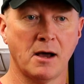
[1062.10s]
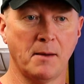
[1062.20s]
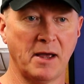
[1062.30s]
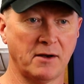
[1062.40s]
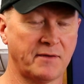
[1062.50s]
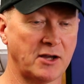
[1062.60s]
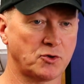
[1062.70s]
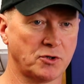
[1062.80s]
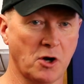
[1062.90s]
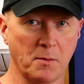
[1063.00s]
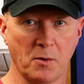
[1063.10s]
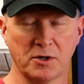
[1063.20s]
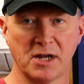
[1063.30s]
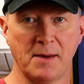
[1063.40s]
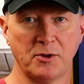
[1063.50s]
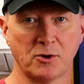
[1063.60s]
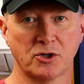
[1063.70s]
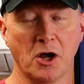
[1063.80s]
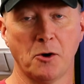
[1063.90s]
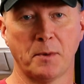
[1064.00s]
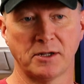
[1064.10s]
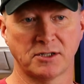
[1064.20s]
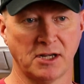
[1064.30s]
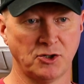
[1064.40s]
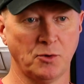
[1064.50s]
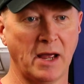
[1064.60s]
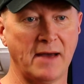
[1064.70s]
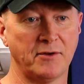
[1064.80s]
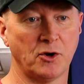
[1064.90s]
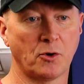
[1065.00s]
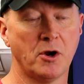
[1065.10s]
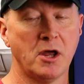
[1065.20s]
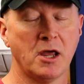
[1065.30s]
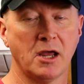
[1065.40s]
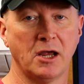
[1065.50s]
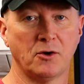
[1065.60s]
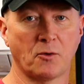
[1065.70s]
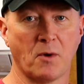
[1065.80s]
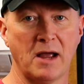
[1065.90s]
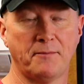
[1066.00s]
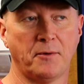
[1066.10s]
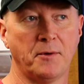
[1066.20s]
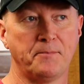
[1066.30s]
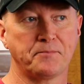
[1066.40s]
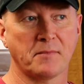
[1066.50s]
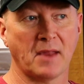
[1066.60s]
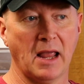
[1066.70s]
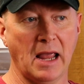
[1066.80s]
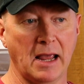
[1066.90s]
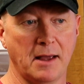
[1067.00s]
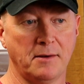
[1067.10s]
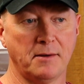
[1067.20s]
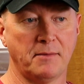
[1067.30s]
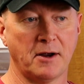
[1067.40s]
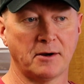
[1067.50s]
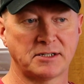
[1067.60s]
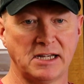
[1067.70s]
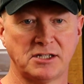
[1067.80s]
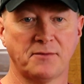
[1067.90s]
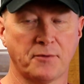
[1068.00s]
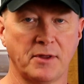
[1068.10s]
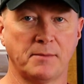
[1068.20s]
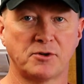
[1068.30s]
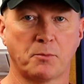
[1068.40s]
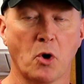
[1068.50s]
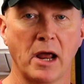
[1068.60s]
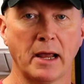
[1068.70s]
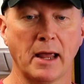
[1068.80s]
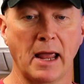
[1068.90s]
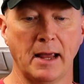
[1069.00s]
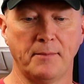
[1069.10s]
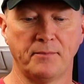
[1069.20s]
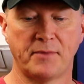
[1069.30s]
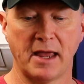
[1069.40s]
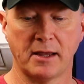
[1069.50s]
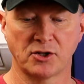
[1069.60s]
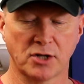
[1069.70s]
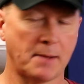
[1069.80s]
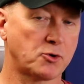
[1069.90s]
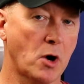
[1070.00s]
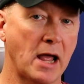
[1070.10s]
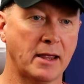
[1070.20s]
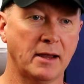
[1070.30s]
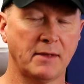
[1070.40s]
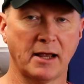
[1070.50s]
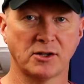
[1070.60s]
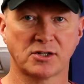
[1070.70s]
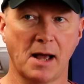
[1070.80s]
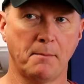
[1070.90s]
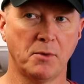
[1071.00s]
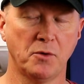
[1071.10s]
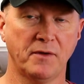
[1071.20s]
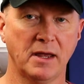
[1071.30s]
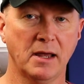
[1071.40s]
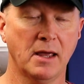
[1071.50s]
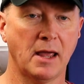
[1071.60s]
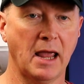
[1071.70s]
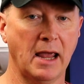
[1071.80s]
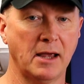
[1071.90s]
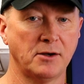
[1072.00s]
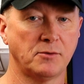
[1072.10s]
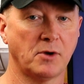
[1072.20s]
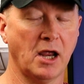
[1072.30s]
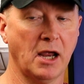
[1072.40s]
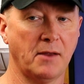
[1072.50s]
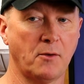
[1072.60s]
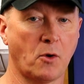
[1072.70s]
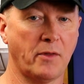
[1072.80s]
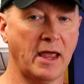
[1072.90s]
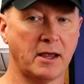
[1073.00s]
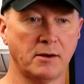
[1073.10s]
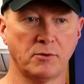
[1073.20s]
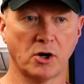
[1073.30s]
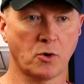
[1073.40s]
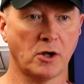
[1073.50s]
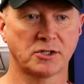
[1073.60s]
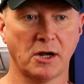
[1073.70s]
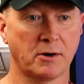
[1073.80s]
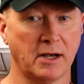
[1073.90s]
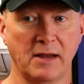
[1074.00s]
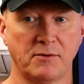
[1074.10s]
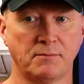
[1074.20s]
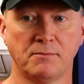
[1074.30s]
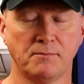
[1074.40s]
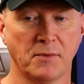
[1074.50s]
A manufacturer told me one time in their scope as you have in your rifle. And it's easy for them to break, and they can stop tracking, they can stop moving, or they can, a crosshair can even,